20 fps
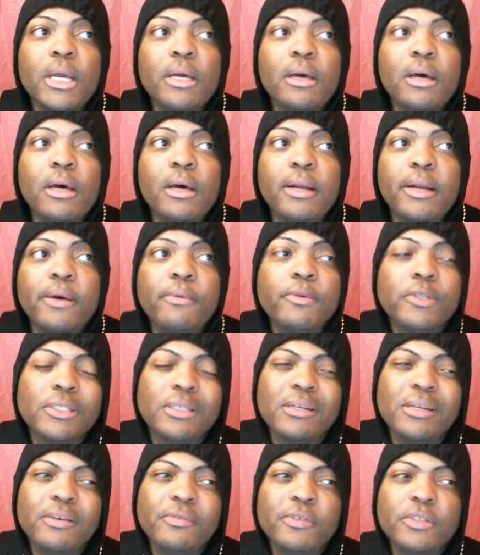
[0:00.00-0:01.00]
That was
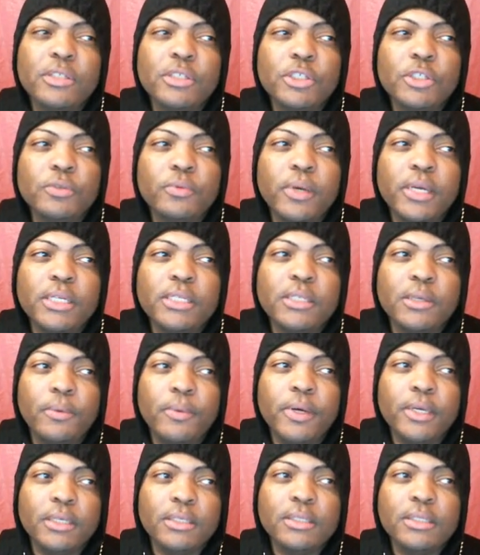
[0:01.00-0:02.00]
another situation I
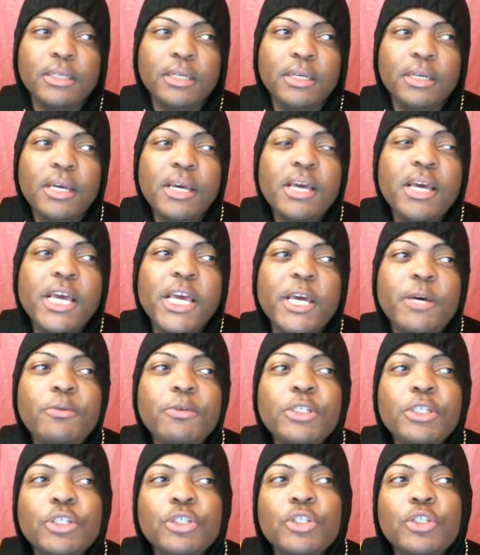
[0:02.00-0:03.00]
wanted to see. It
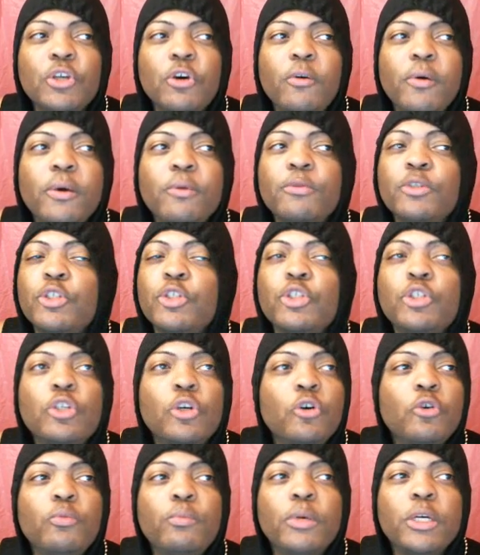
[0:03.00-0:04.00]
was
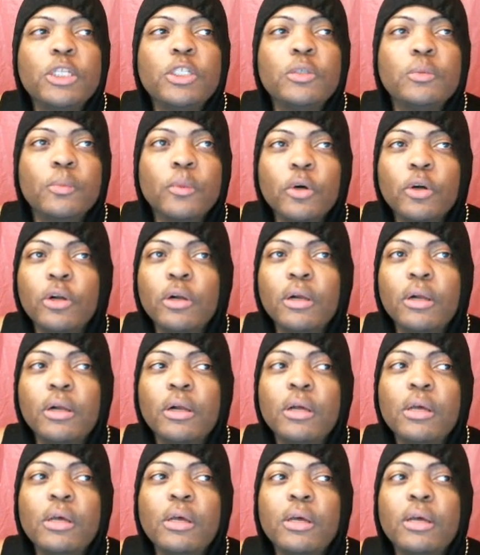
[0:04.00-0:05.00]
so much
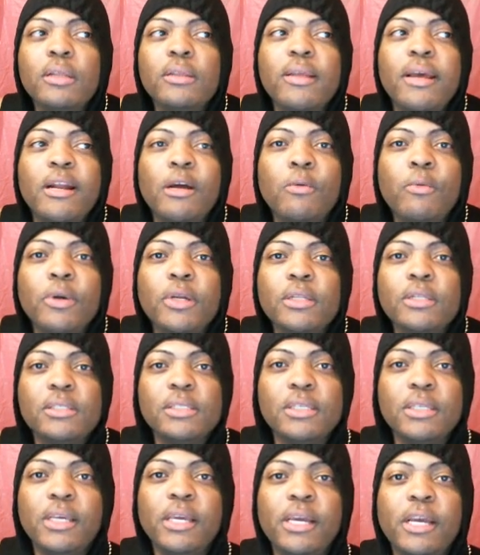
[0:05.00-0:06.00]
more that I wanted to
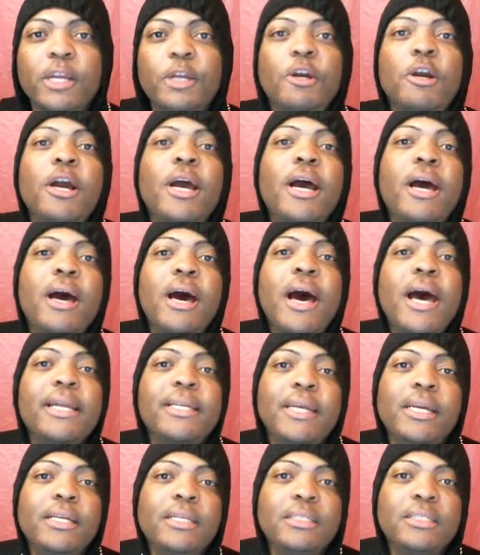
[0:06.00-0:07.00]
see in
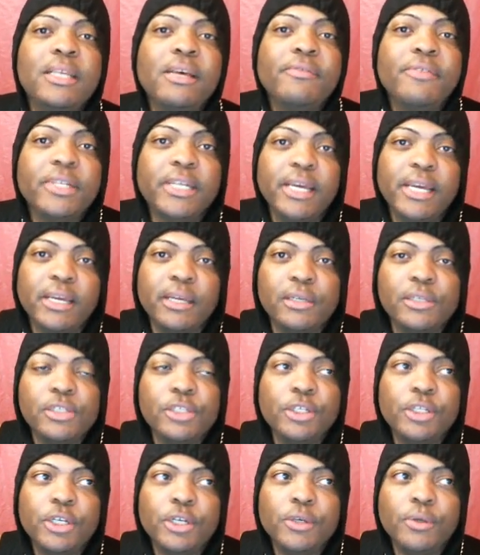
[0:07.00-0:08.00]
Hot 97
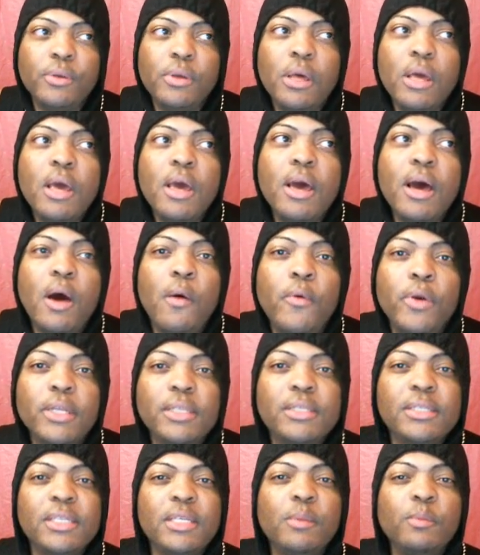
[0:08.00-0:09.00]
days. You know, I
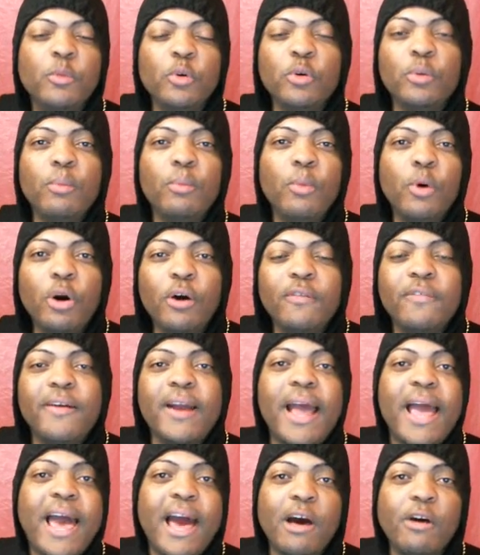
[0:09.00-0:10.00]
wanted to see more of
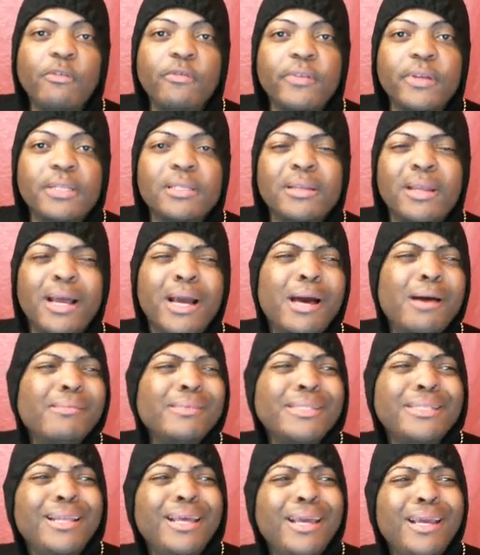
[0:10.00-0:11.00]
her outfits. Like I
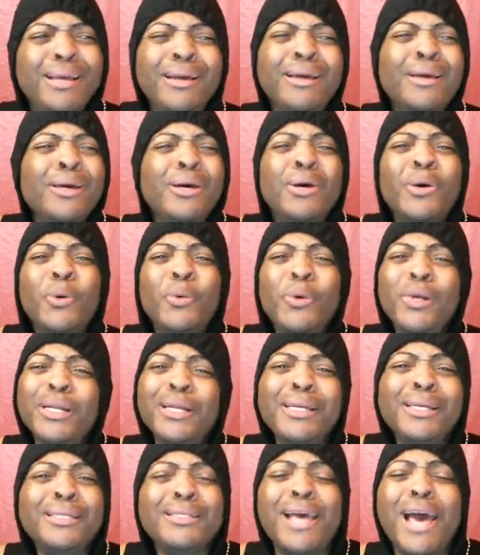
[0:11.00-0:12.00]
was like, what
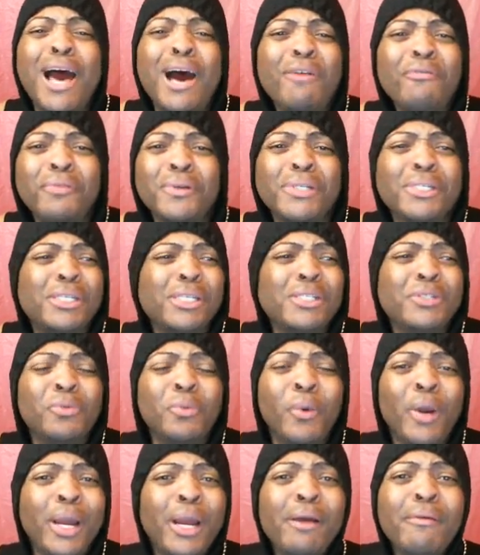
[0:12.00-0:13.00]
are these outfits she's
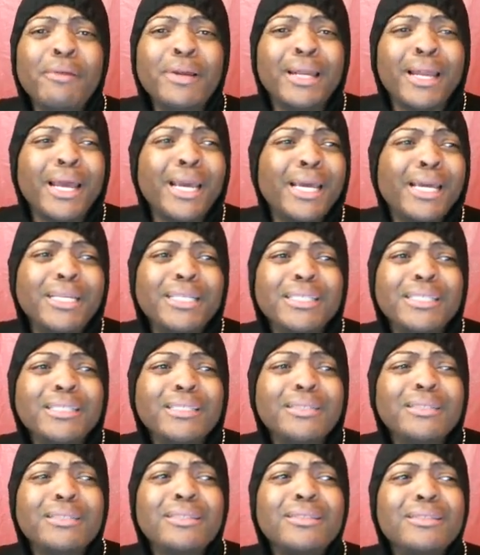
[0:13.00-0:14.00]
wearing? Like, it
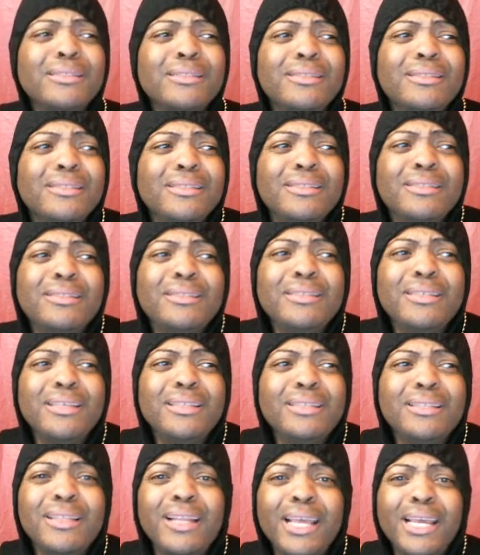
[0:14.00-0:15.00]
just...
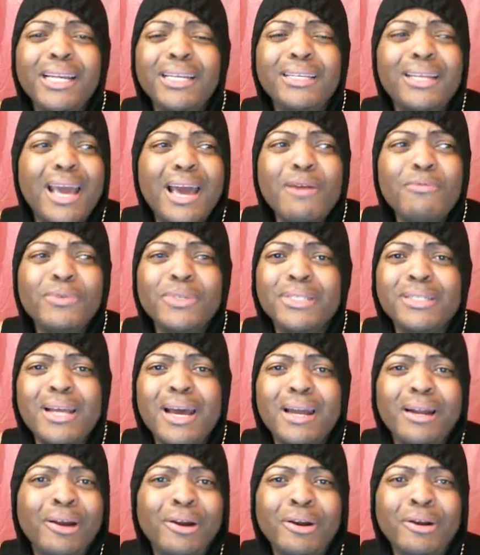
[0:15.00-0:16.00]
Like, that was
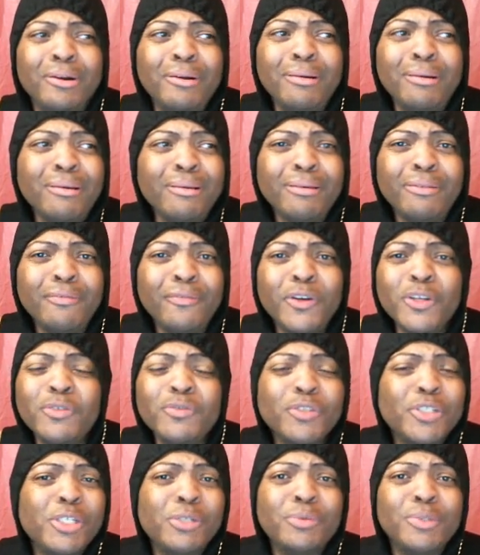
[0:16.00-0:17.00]
not her.
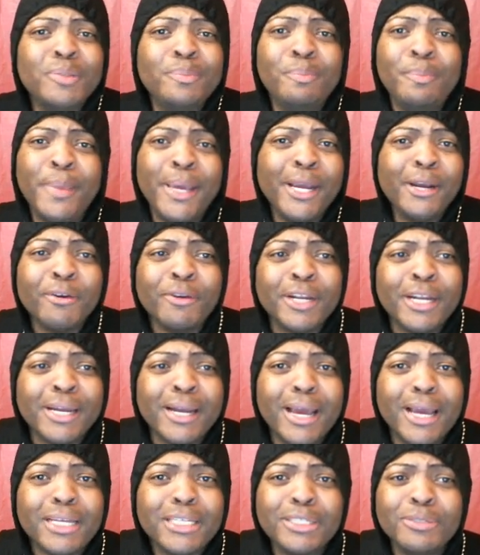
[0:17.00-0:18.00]
First of all, she was bigger than
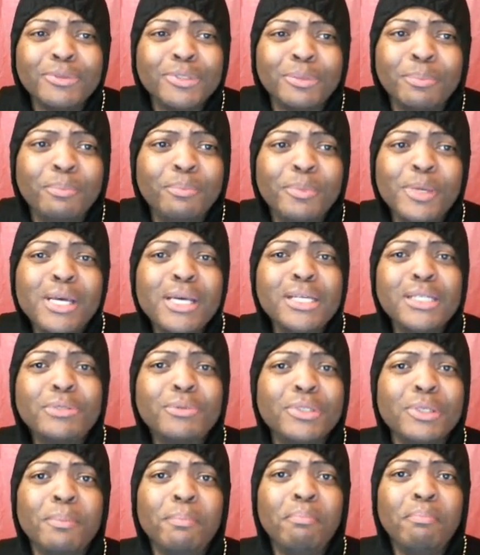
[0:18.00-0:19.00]
that. She
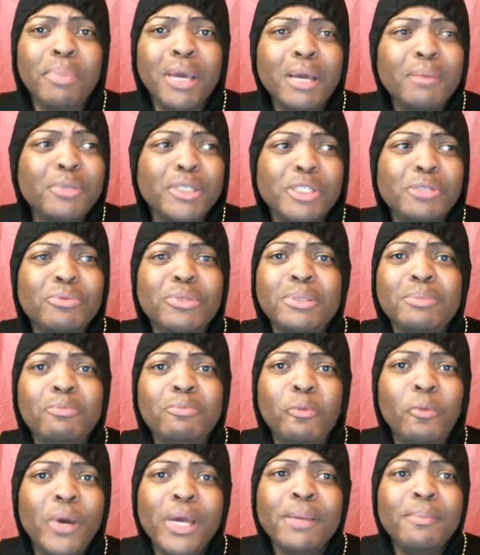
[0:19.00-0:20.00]
wasn't big, but she was
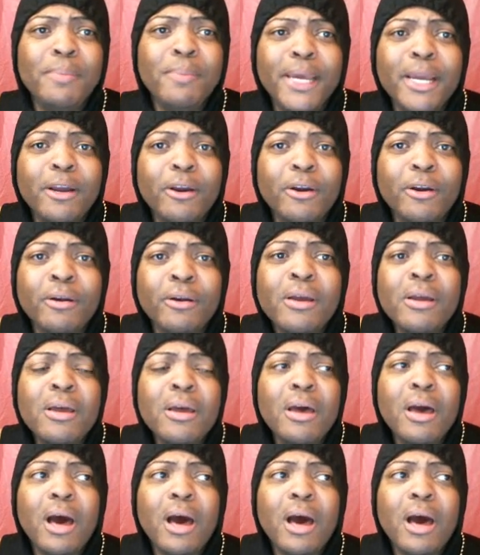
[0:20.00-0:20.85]
way bigger.